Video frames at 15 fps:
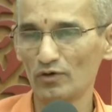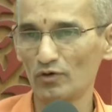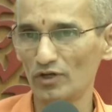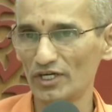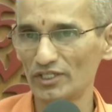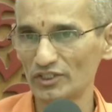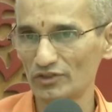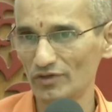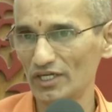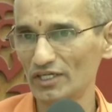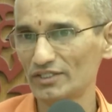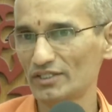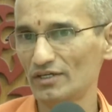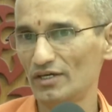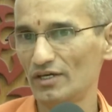knowledge
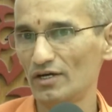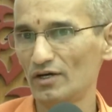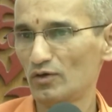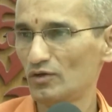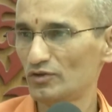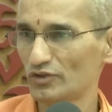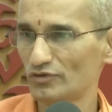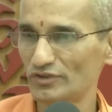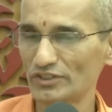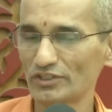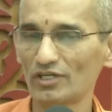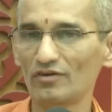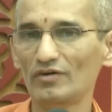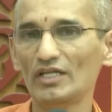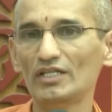wealth and also
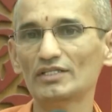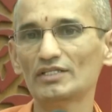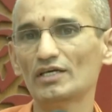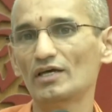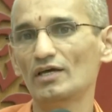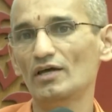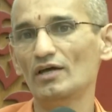physical wealth